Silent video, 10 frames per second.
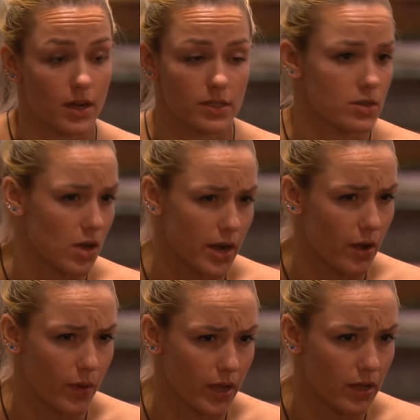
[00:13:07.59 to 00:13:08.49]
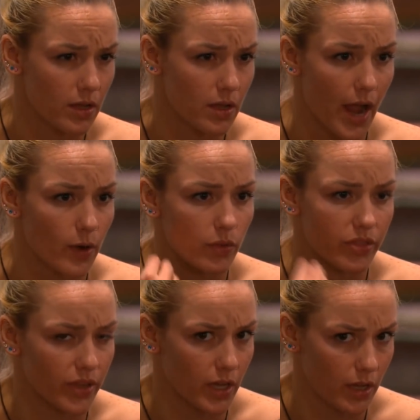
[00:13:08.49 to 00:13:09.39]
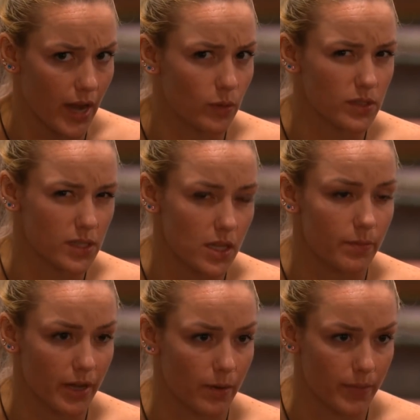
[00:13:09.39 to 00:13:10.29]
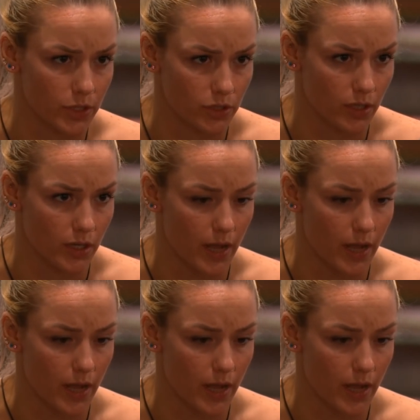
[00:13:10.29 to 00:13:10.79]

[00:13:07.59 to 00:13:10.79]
And it's not how I don't see the bigger picture.